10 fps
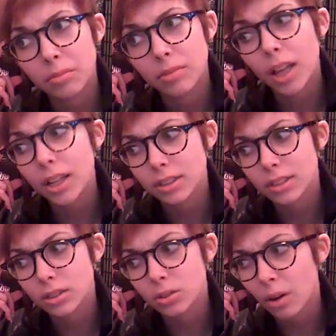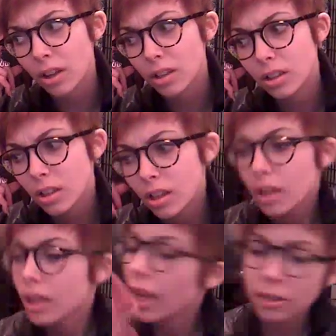that exists, right?
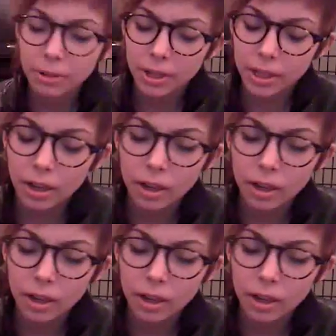Anyway,